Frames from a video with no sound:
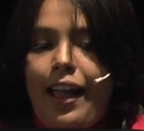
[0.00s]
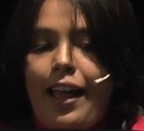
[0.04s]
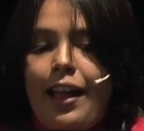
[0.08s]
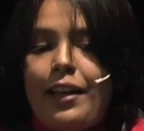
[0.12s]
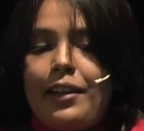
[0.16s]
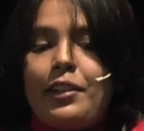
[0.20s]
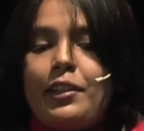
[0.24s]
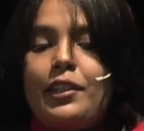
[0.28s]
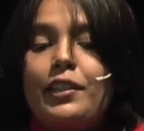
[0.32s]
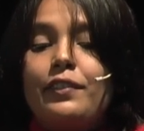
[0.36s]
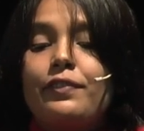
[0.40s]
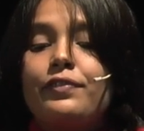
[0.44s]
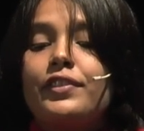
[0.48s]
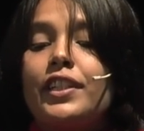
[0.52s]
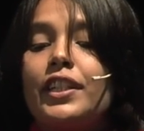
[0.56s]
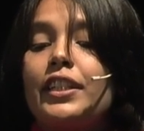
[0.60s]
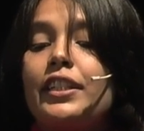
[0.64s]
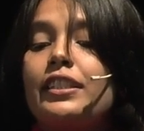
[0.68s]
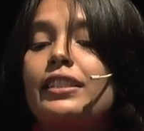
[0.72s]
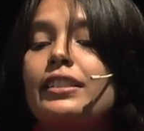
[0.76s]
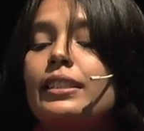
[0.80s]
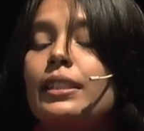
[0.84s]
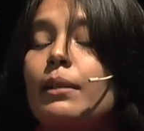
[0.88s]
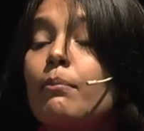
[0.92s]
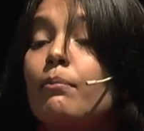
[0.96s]
And if
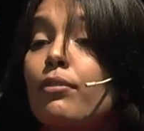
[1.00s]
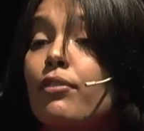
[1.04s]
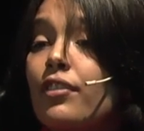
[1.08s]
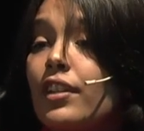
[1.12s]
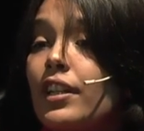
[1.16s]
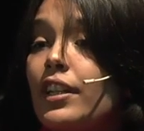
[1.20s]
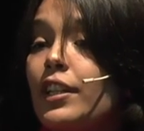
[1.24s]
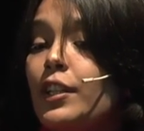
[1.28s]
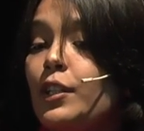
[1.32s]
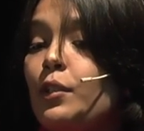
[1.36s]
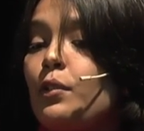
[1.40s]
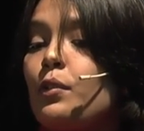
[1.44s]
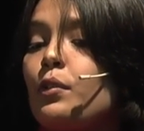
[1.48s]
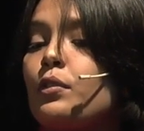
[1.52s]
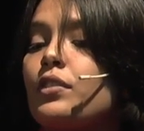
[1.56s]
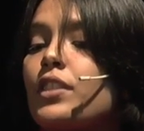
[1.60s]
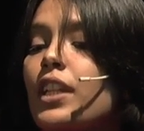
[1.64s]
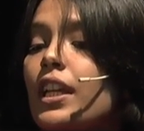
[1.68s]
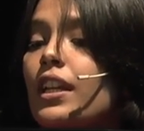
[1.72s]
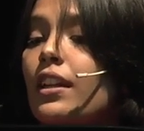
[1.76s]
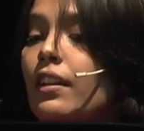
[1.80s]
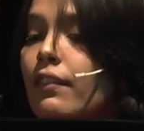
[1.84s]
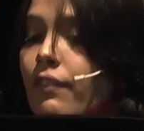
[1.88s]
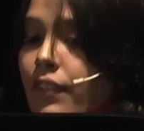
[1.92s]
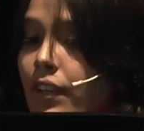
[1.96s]
there's something you could
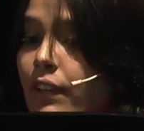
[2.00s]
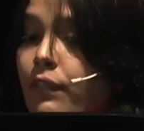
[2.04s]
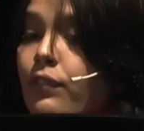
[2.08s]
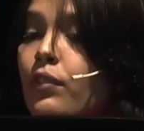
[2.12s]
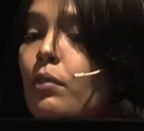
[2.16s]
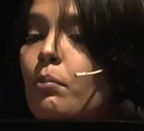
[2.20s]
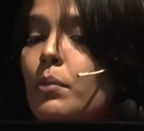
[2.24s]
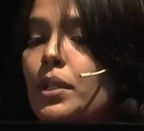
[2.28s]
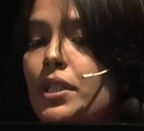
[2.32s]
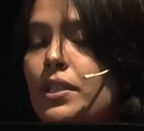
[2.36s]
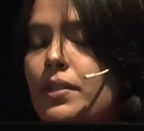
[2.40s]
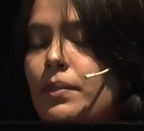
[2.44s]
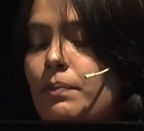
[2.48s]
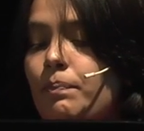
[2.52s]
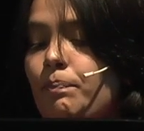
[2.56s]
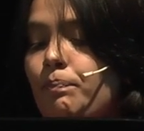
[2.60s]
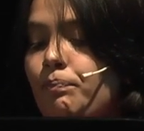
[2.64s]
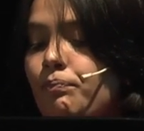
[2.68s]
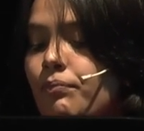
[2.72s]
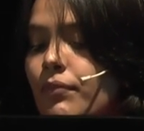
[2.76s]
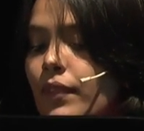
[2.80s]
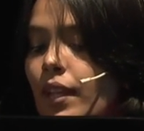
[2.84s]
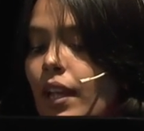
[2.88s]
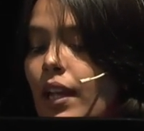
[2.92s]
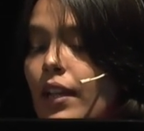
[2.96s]
take away from it,
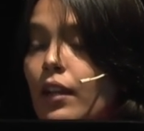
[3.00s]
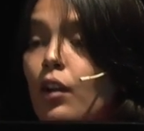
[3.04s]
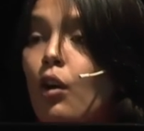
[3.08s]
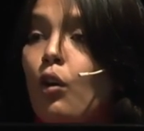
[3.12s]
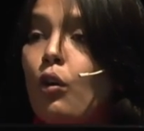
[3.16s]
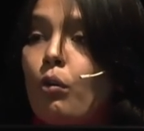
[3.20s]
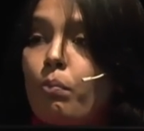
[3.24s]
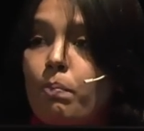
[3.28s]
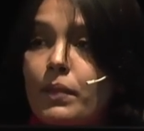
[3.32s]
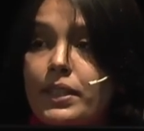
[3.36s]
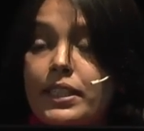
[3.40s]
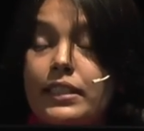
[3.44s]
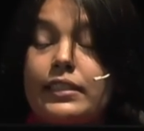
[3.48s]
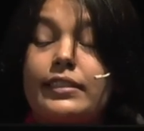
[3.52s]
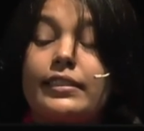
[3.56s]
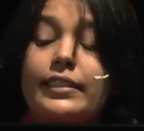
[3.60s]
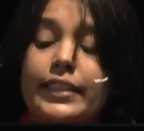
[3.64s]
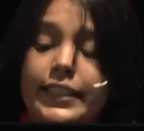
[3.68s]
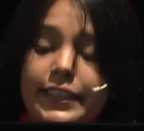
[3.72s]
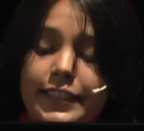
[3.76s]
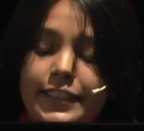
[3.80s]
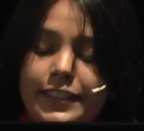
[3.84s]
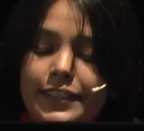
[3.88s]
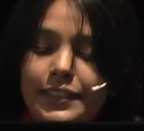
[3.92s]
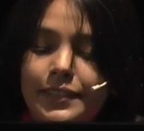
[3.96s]
I hope it is
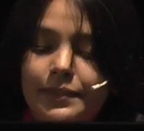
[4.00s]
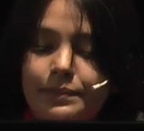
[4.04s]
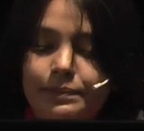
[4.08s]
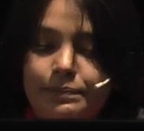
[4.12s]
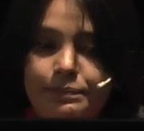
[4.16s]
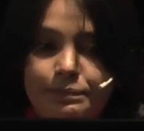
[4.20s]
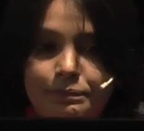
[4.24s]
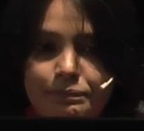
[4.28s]
this.